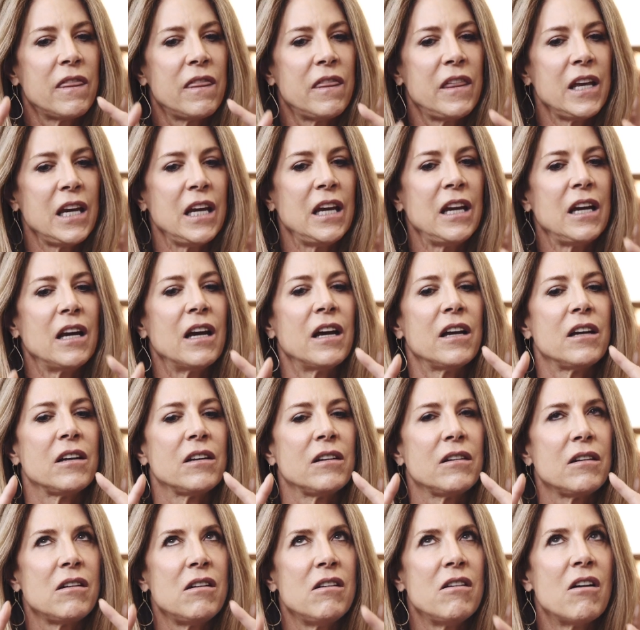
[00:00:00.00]
the
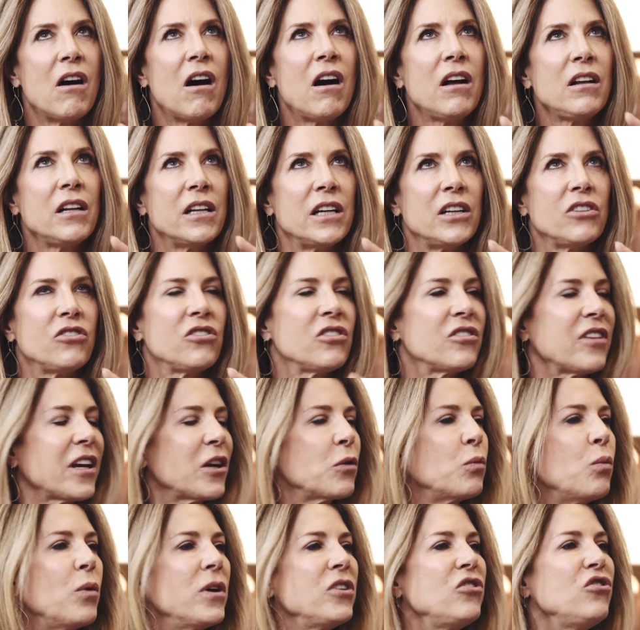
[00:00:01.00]
knowledge, it's
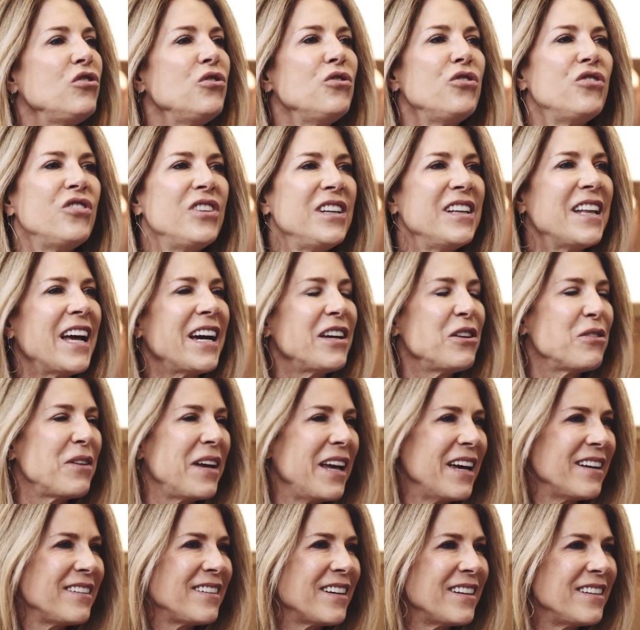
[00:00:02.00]
like once you see that, you
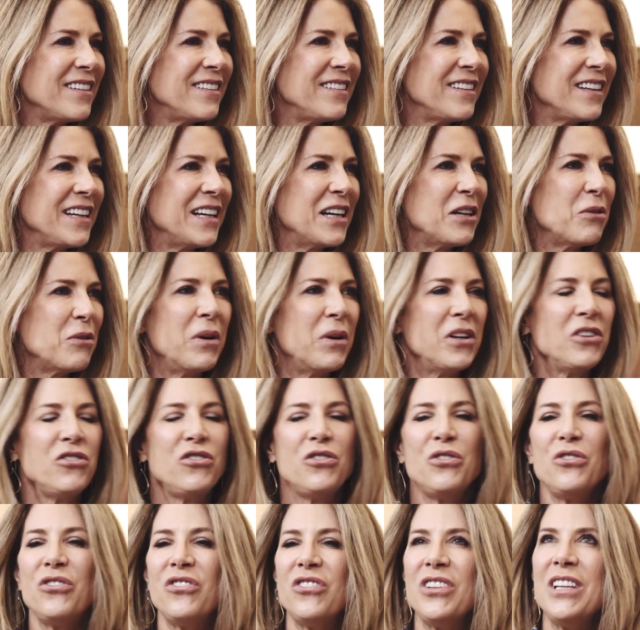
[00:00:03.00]
can't unsee it.
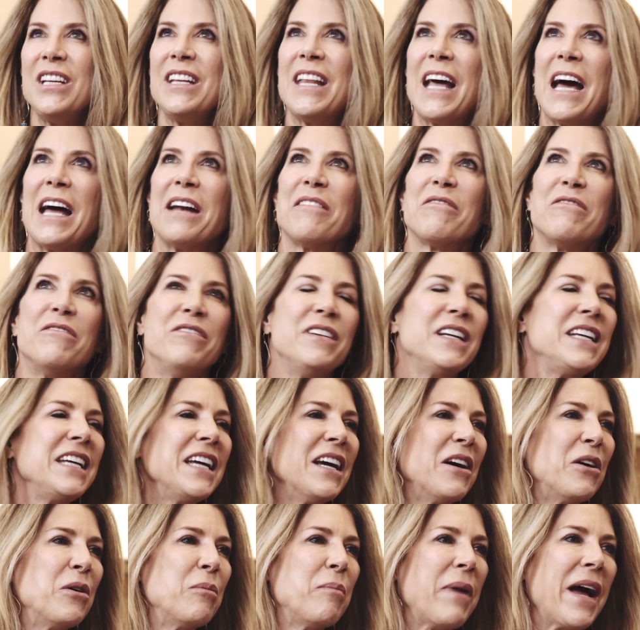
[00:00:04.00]
Once you see that
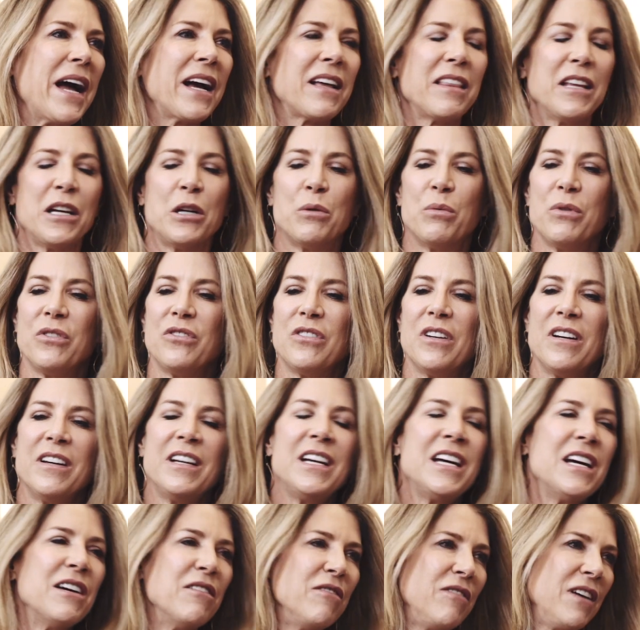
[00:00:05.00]
video, back then it was a
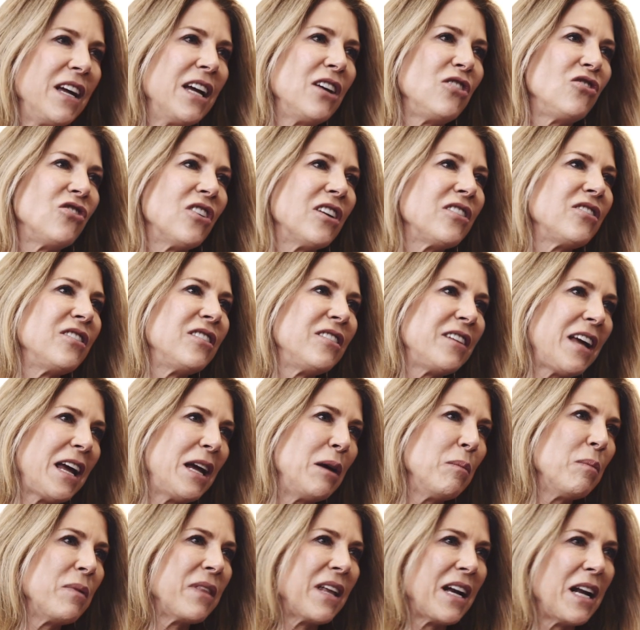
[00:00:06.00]
VHS
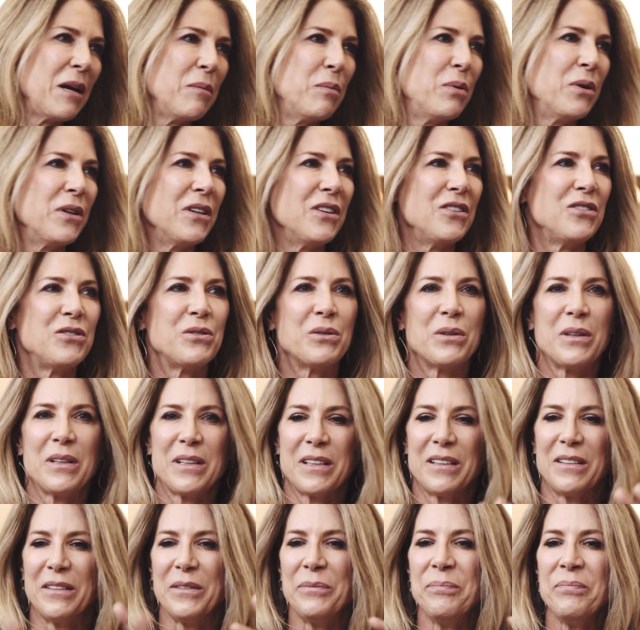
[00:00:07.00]
tape that I put into a
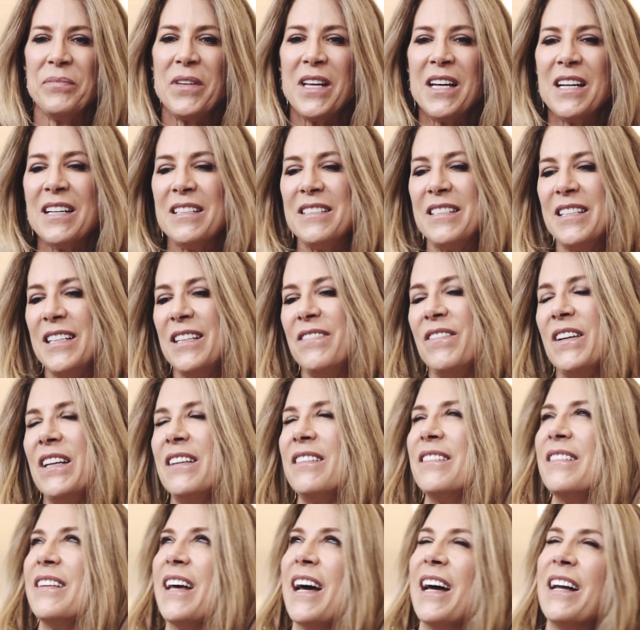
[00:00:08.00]
little TV
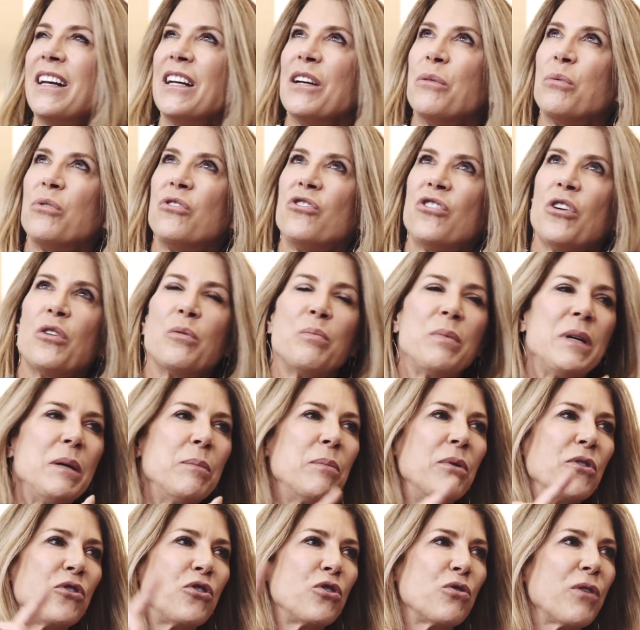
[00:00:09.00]
set, and it showed
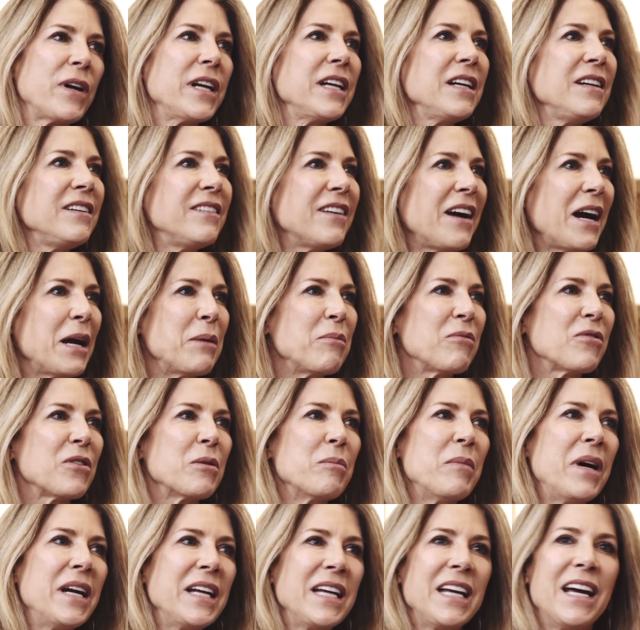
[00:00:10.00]
people trading time for
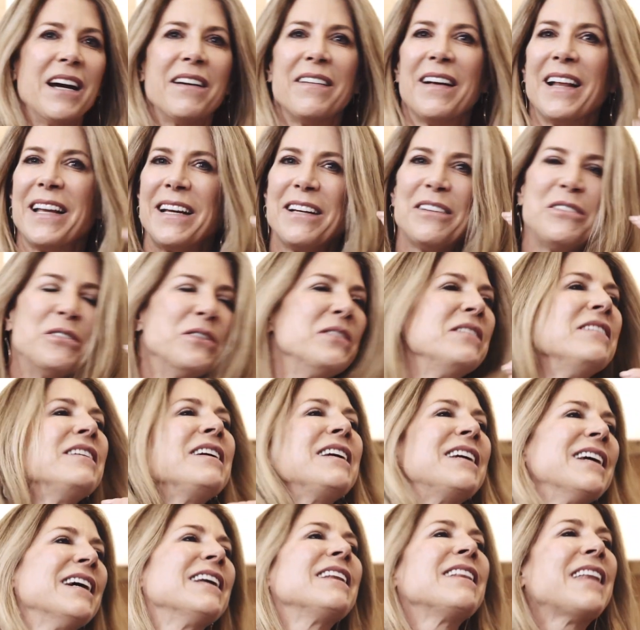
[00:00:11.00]
money. I like
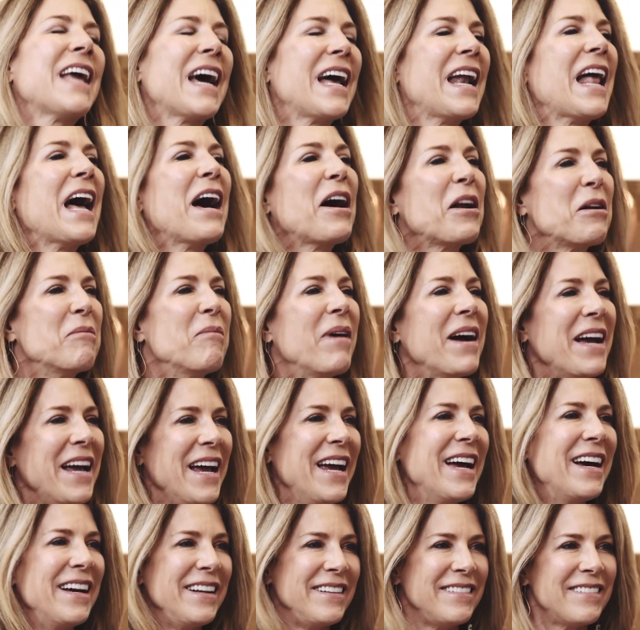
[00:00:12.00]
couldn't get that out of my
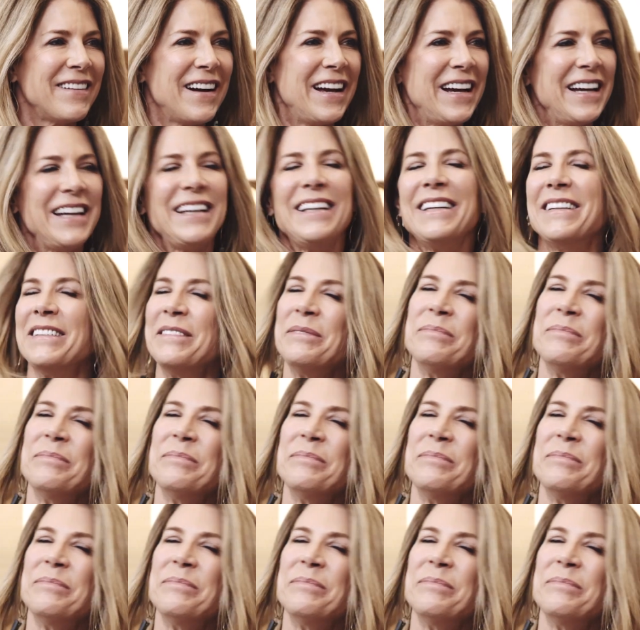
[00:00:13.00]
head, right?